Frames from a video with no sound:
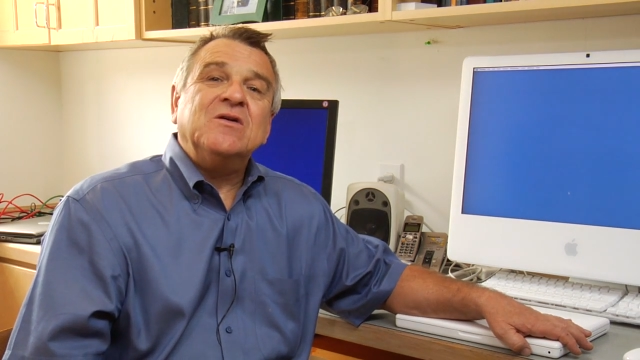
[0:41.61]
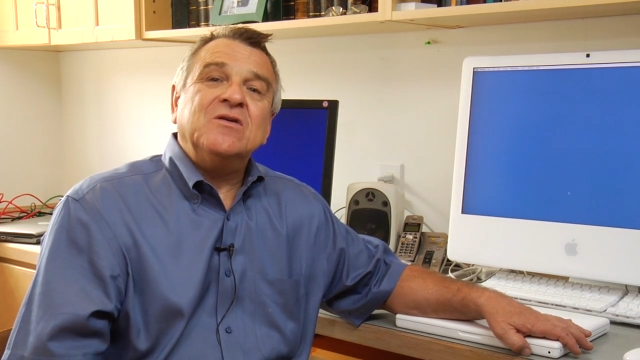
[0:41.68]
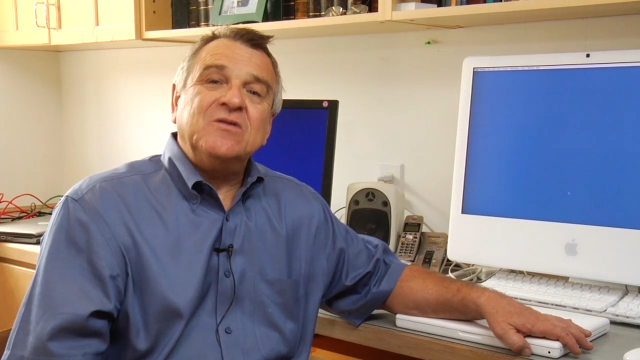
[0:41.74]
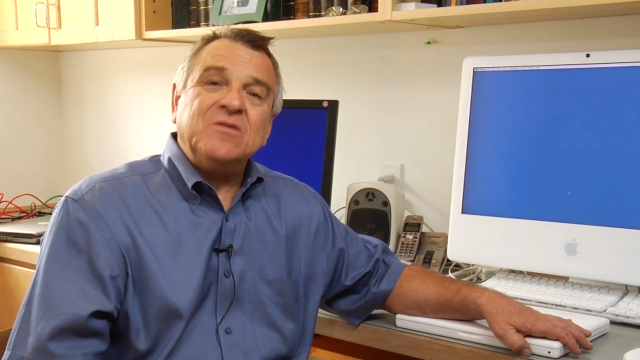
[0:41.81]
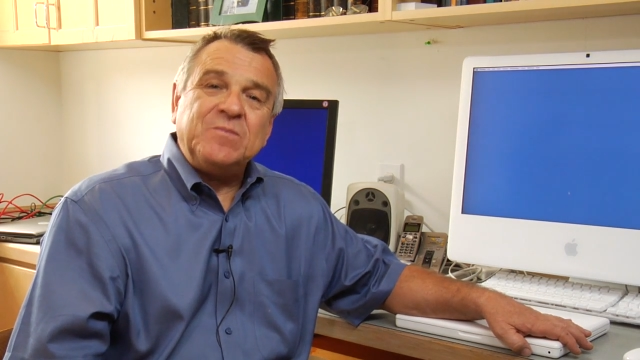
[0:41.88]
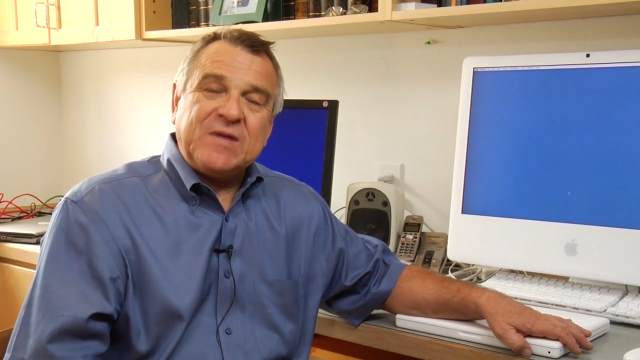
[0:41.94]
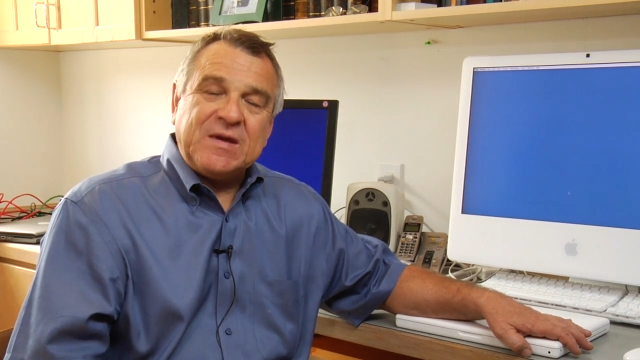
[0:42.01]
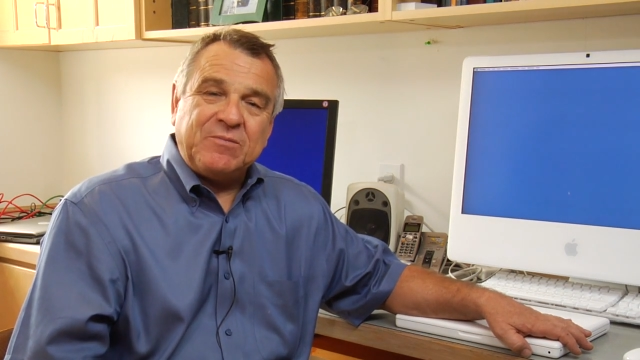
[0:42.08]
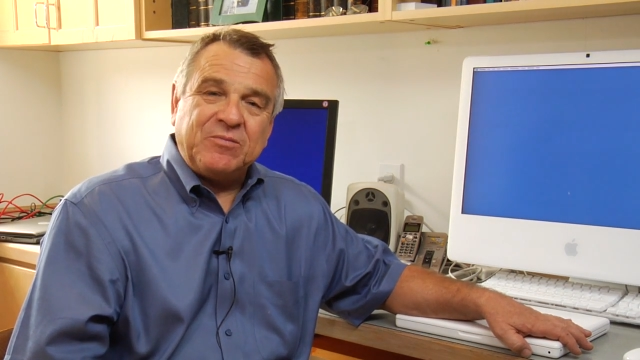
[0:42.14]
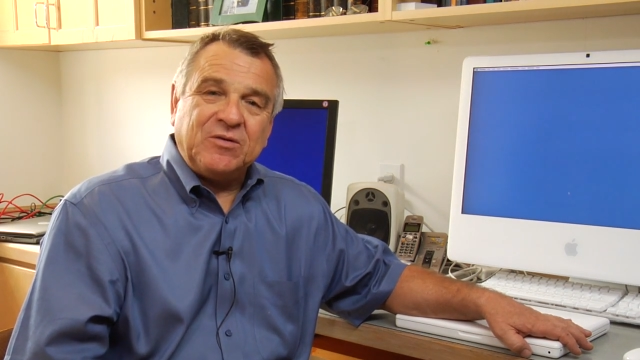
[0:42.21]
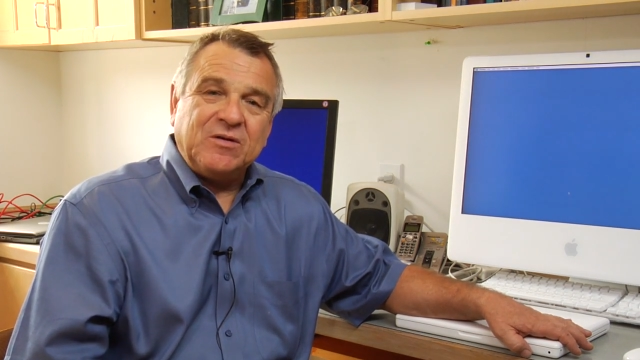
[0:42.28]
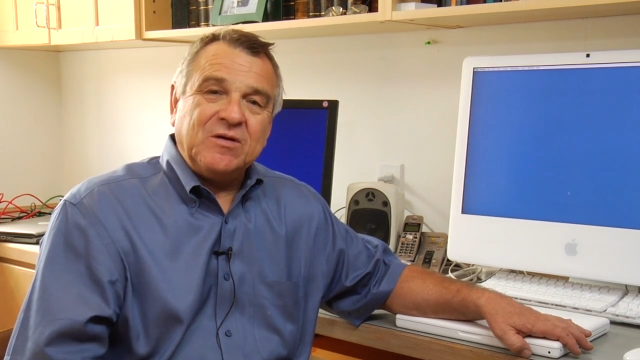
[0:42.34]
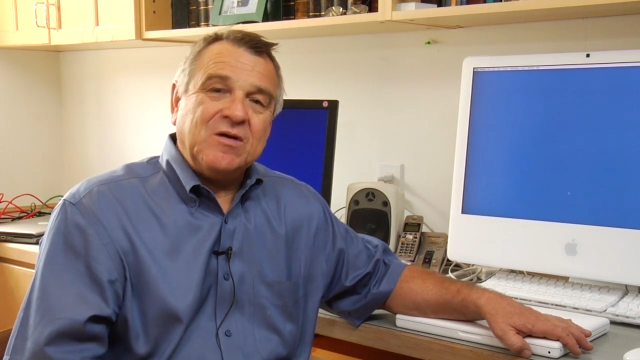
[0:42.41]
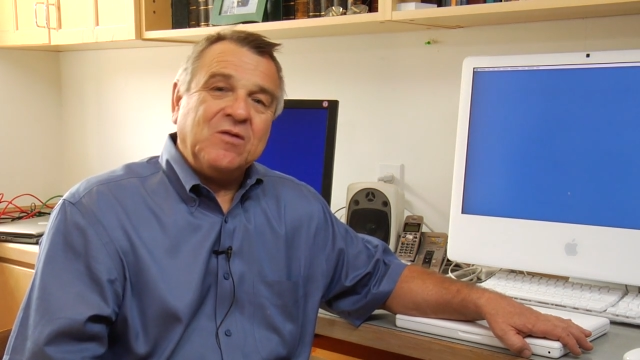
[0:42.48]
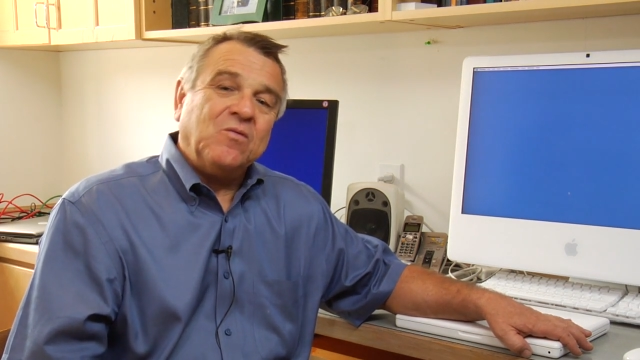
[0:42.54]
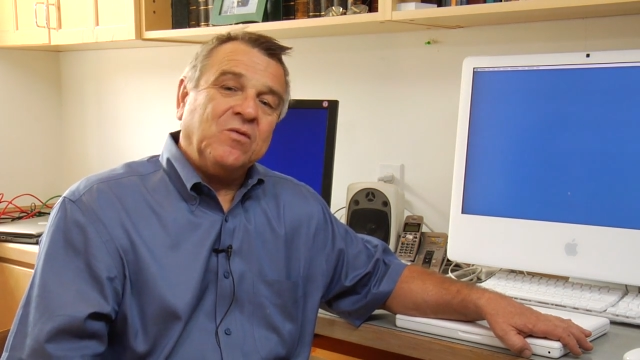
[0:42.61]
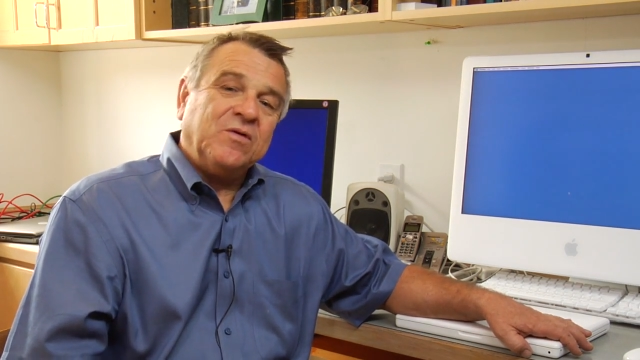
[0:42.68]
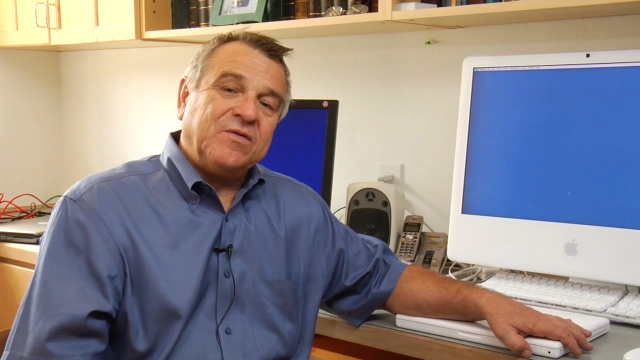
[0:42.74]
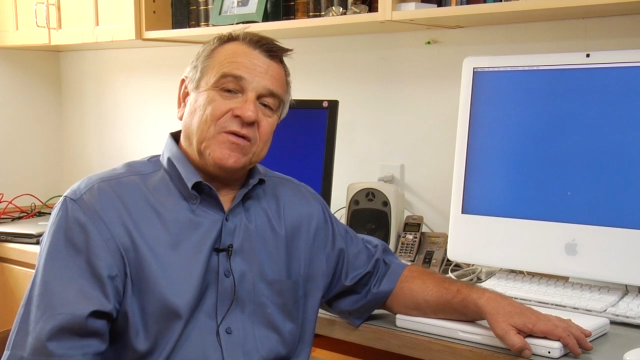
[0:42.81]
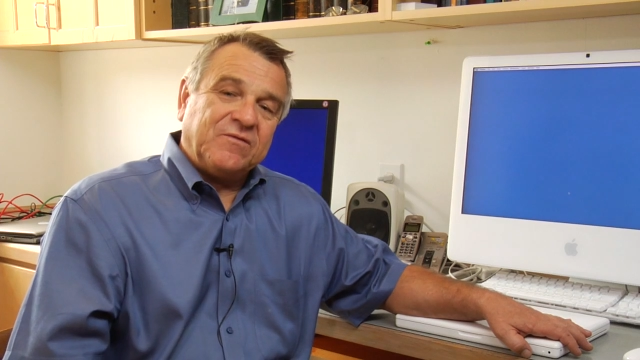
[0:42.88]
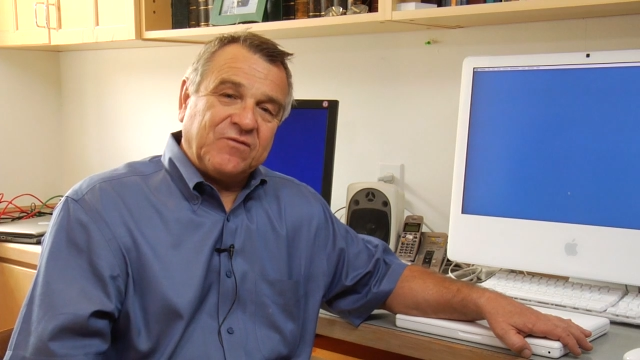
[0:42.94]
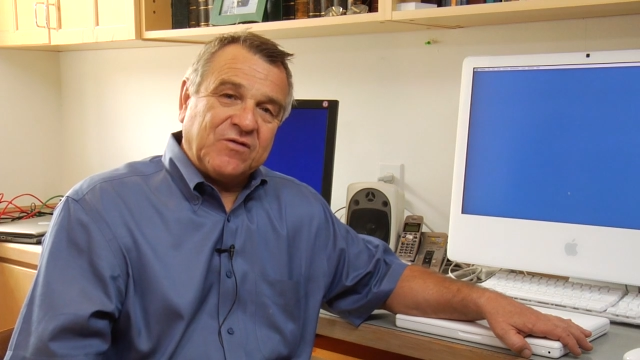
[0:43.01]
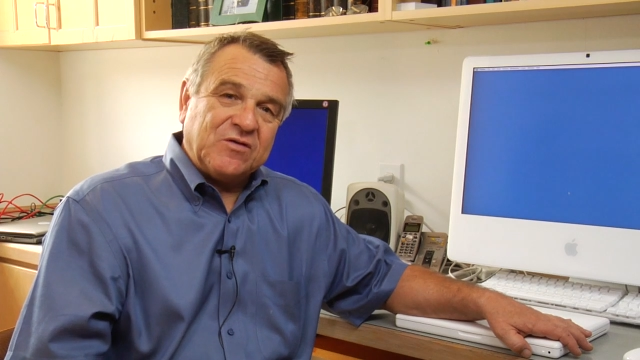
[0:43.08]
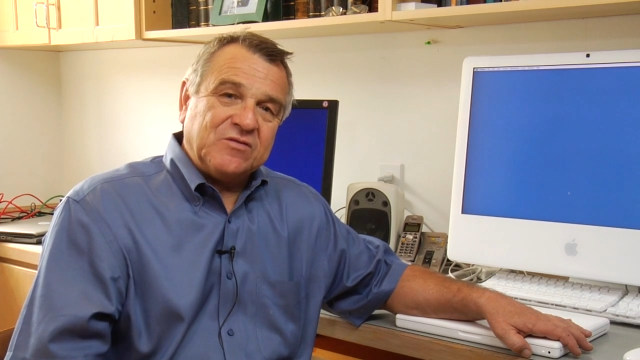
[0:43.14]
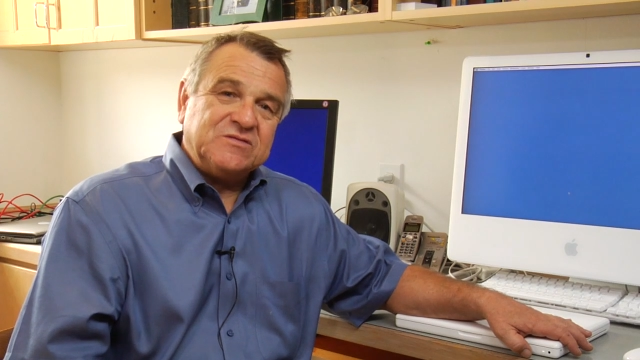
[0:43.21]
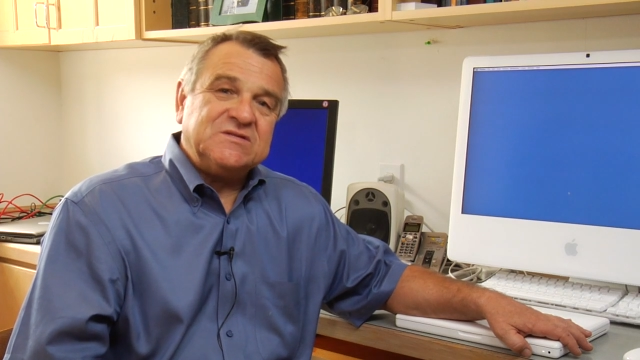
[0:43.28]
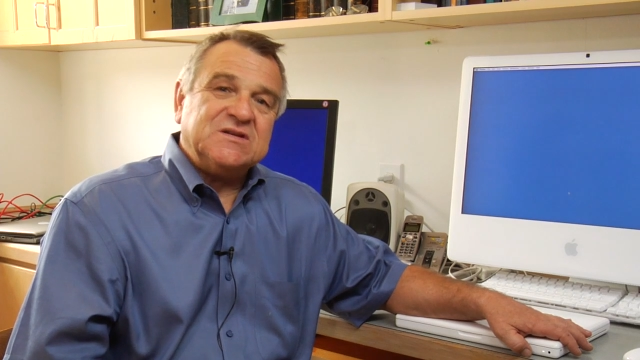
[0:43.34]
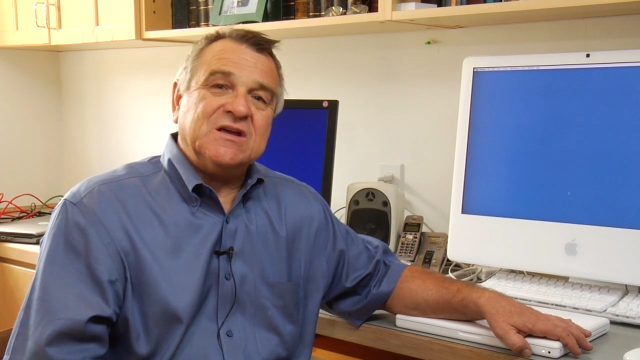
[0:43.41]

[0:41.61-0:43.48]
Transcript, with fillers: to people with phones